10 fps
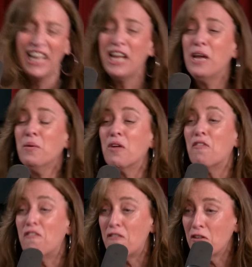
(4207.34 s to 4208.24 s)
he would
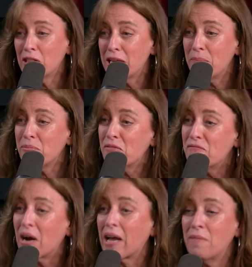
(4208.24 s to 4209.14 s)
flip the
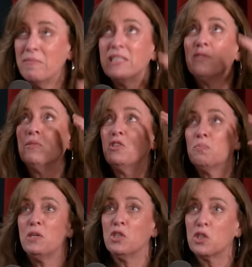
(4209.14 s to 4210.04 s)
fuck. And Mitzi would just
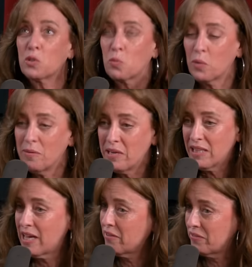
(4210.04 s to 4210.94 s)
be screaming,
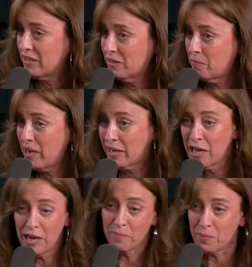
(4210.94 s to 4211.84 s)
laughing in the back,
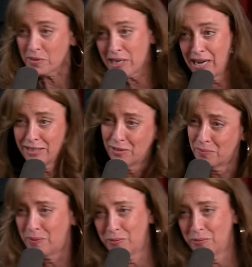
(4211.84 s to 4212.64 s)
and poor Tanya would